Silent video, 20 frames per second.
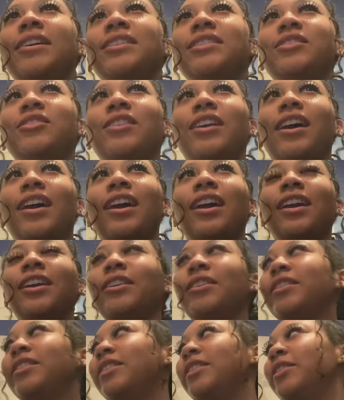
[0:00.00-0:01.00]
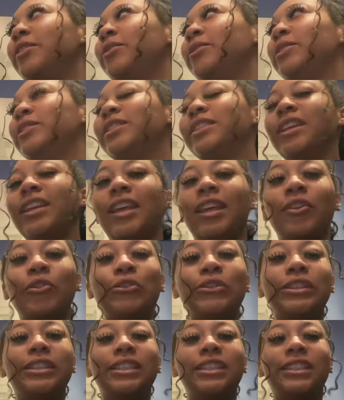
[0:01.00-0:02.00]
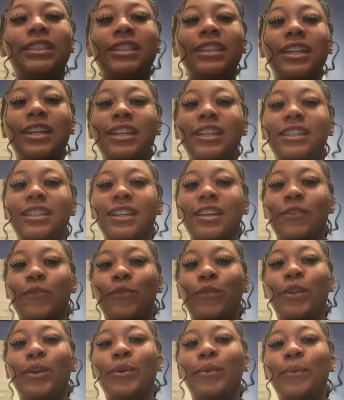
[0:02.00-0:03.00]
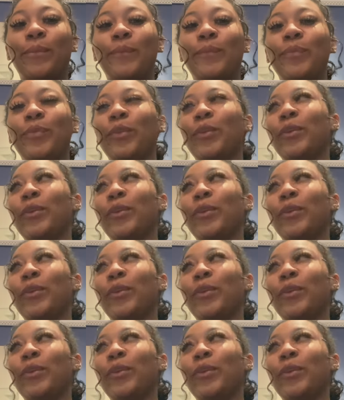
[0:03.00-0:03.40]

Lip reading: So like, it was 6 of them,